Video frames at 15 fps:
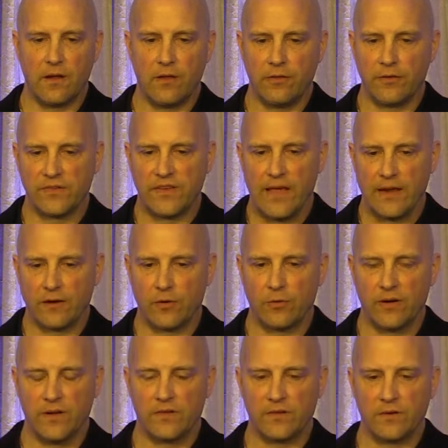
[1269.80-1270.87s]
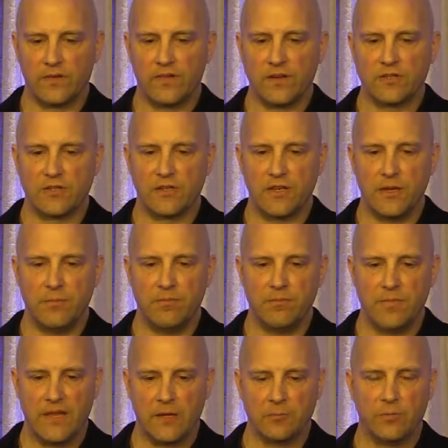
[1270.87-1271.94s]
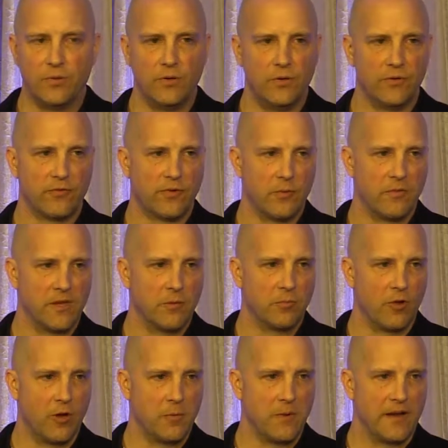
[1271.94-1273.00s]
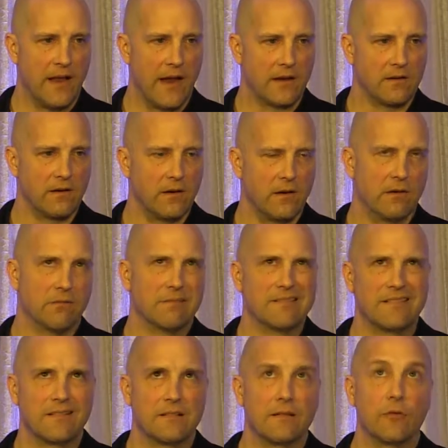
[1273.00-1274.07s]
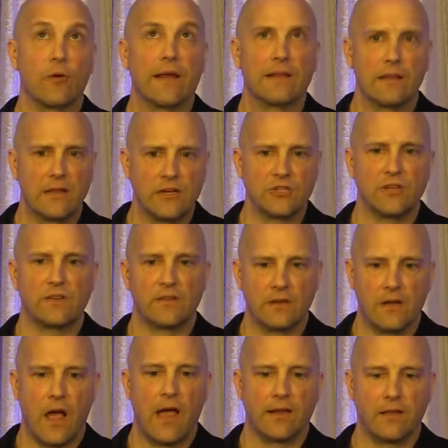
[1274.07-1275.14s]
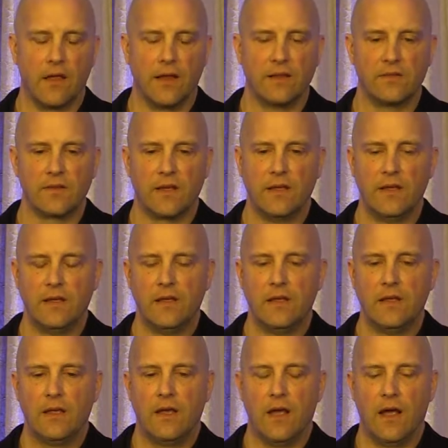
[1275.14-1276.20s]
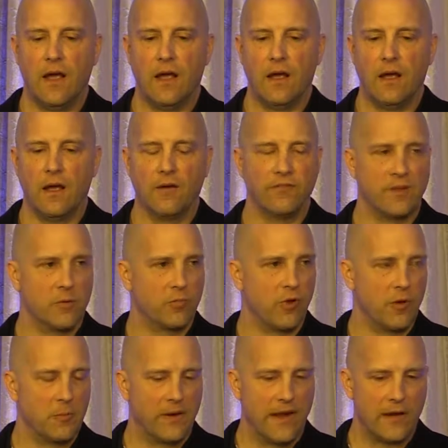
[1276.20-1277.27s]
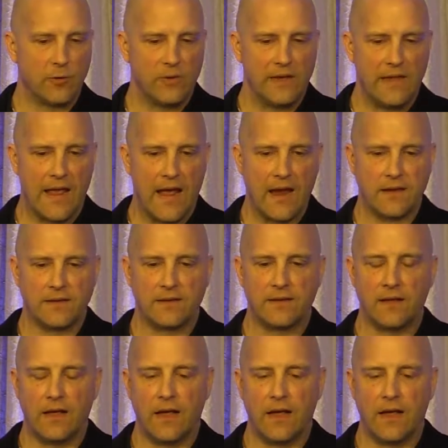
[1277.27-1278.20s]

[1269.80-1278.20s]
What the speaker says: All those categories are essentially being pulled from the Employment Act or the regulations and guidelines of the Employment Equity Act.